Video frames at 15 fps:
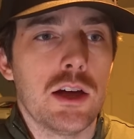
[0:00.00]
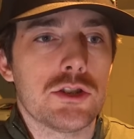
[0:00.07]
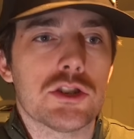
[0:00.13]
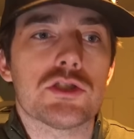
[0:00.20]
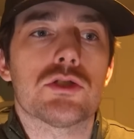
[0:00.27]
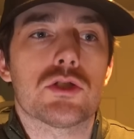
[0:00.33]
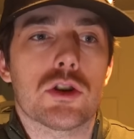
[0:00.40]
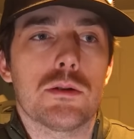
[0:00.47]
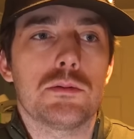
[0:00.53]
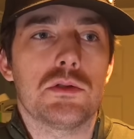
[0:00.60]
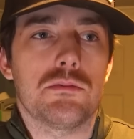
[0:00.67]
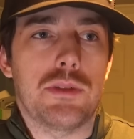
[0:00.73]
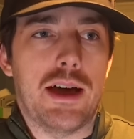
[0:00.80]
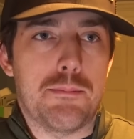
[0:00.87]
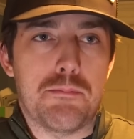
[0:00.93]
just in terms
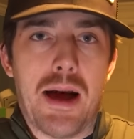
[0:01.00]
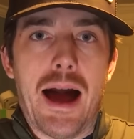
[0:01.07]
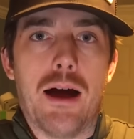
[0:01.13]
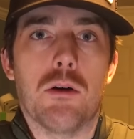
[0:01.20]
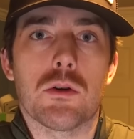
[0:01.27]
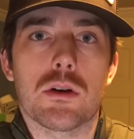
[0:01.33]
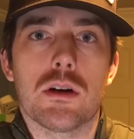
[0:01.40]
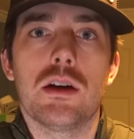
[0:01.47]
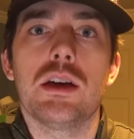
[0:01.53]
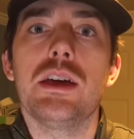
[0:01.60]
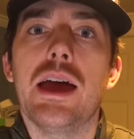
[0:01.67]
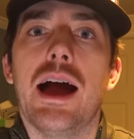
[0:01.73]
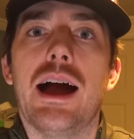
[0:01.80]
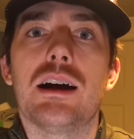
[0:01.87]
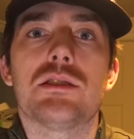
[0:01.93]
of that power he
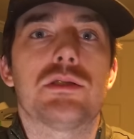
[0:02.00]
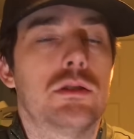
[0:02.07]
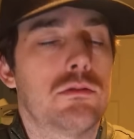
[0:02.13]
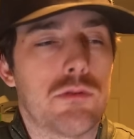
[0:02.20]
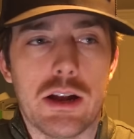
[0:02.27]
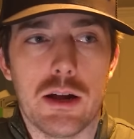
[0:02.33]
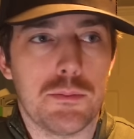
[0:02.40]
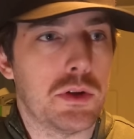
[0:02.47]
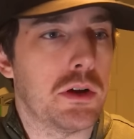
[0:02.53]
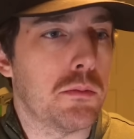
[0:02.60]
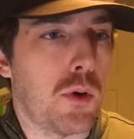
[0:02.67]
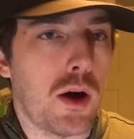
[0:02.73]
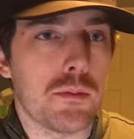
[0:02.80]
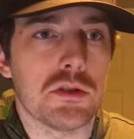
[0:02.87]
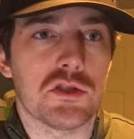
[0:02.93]
has right up there at
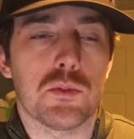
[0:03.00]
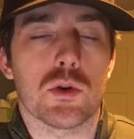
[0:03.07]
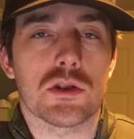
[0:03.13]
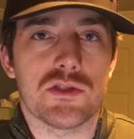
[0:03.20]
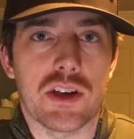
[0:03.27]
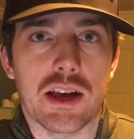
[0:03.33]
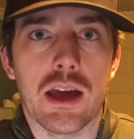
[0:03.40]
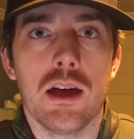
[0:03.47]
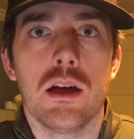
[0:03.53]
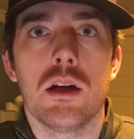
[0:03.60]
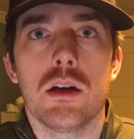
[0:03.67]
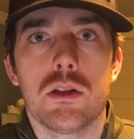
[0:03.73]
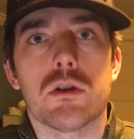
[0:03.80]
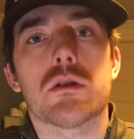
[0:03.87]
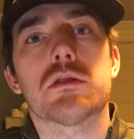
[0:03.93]
Bob Desports, like,
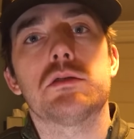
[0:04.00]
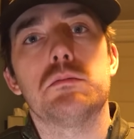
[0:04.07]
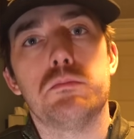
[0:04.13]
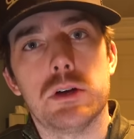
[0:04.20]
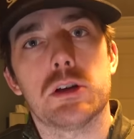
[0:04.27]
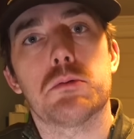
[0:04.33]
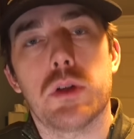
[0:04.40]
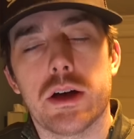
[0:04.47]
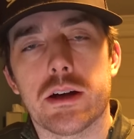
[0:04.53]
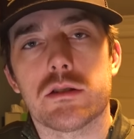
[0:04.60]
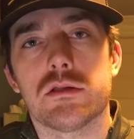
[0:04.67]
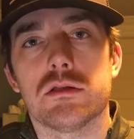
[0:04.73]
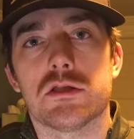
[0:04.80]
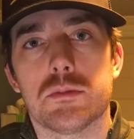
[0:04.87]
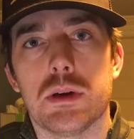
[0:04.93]
there are some big
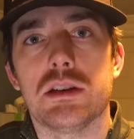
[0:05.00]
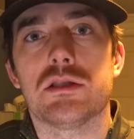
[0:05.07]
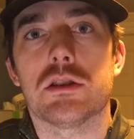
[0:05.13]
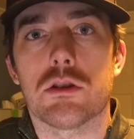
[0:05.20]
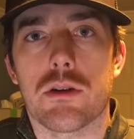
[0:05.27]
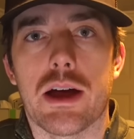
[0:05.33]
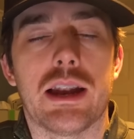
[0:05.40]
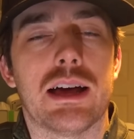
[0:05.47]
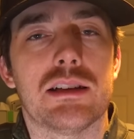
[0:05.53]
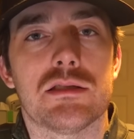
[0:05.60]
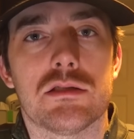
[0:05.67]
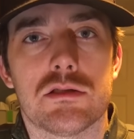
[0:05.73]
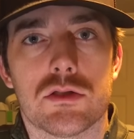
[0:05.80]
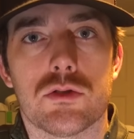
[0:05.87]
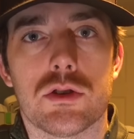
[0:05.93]
players in the space, and Grant has
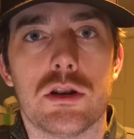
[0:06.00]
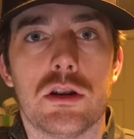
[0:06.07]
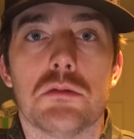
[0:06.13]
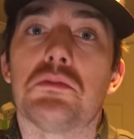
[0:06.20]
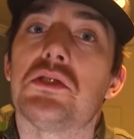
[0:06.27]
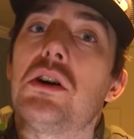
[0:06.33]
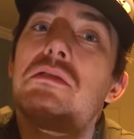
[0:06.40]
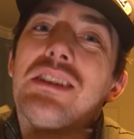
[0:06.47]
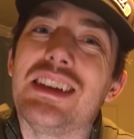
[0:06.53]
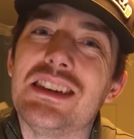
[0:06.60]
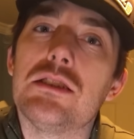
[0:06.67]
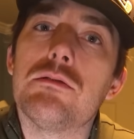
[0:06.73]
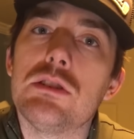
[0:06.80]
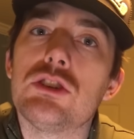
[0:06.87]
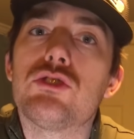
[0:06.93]
asserted himself
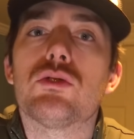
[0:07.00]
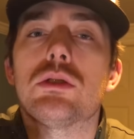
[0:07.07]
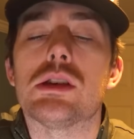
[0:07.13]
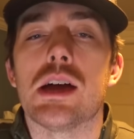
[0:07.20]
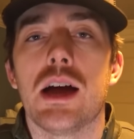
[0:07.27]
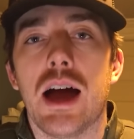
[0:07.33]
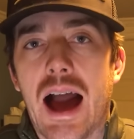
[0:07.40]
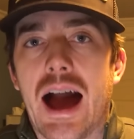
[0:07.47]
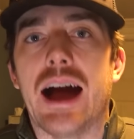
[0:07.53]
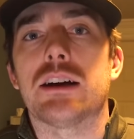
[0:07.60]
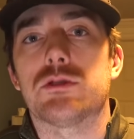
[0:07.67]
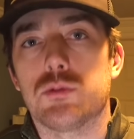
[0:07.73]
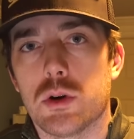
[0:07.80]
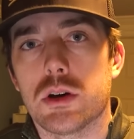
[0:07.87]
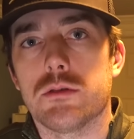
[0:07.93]
individually
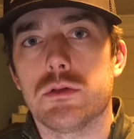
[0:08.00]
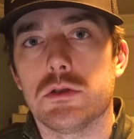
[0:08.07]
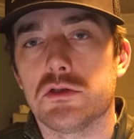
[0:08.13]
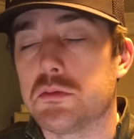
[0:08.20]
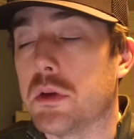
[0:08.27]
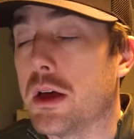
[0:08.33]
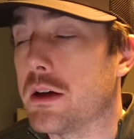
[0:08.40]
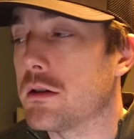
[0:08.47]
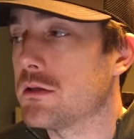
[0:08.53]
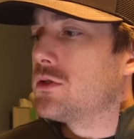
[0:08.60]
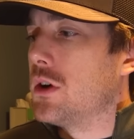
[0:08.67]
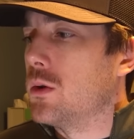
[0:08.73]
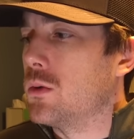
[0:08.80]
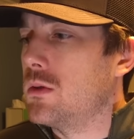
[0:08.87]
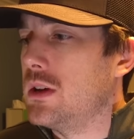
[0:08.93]
as one of those players.
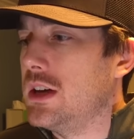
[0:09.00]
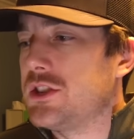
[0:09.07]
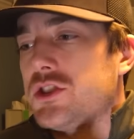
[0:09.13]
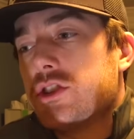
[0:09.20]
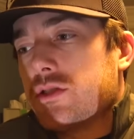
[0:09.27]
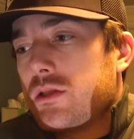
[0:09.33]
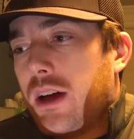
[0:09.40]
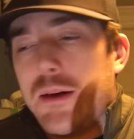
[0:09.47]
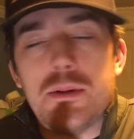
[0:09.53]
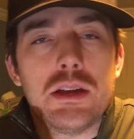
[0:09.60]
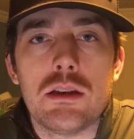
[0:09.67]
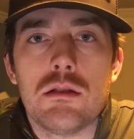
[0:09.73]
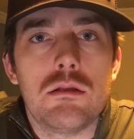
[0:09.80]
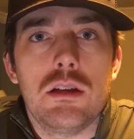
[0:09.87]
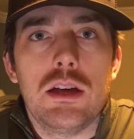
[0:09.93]
So it's just, I
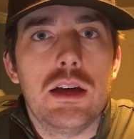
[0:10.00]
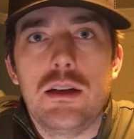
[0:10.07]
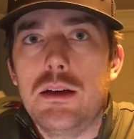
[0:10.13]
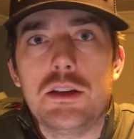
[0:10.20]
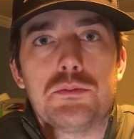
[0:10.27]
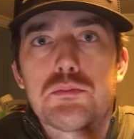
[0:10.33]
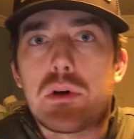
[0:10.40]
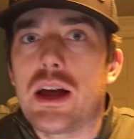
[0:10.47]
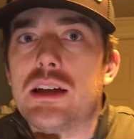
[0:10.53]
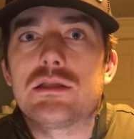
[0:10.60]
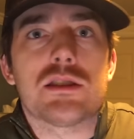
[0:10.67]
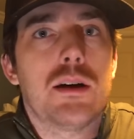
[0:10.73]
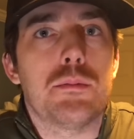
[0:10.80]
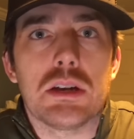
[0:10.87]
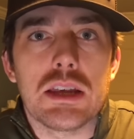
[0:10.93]
mean, it's
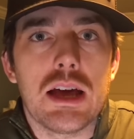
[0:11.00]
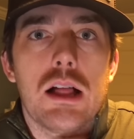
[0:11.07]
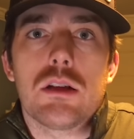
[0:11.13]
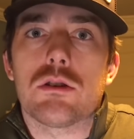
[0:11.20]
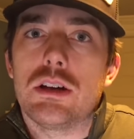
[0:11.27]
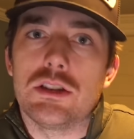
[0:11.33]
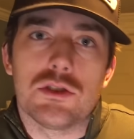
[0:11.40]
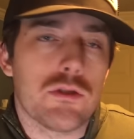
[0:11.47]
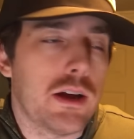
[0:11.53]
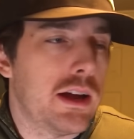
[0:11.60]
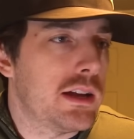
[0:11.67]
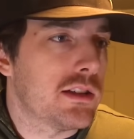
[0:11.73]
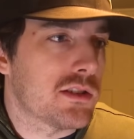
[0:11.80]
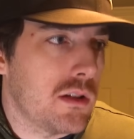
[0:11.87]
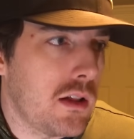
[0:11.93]
brands coming together. It's
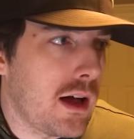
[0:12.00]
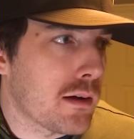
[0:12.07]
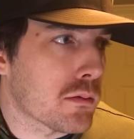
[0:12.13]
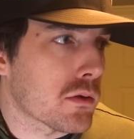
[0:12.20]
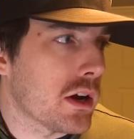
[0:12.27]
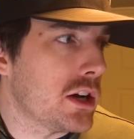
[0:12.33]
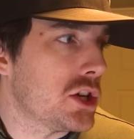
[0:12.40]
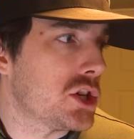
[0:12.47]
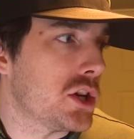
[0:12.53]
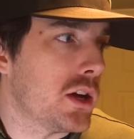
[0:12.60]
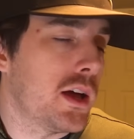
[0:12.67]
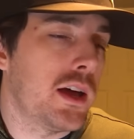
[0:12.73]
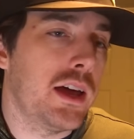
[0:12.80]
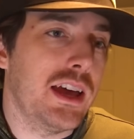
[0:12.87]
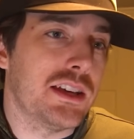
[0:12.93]
great. It's collaboration.
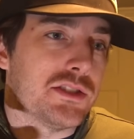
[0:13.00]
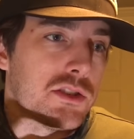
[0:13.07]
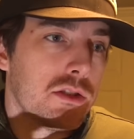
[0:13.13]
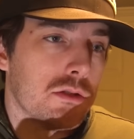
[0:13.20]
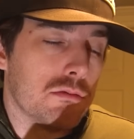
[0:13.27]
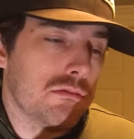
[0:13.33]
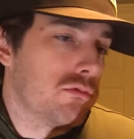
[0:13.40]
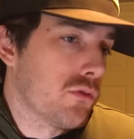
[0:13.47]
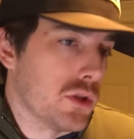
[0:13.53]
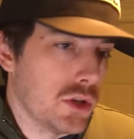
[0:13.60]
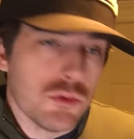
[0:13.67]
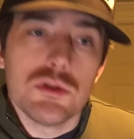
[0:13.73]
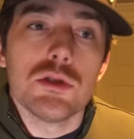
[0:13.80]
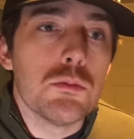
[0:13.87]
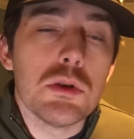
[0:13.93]
It's the
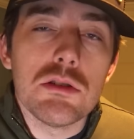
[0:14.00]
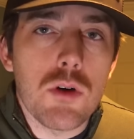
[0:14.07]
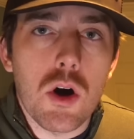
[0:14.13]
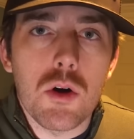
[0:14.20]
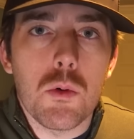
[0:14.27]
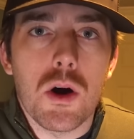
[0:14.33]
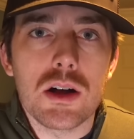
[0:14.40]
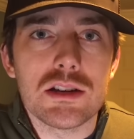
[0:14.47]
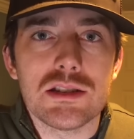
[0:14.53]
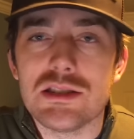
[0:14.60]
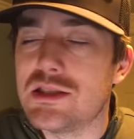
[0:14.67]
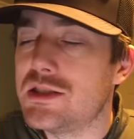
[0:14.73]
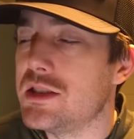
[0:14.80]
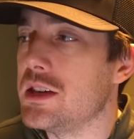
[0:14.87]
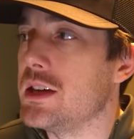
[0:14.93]
reunion we've all wanted to
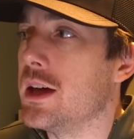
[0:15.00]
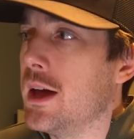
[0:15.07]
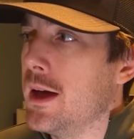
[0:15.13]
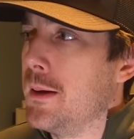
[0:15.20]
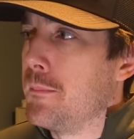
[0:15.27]
see.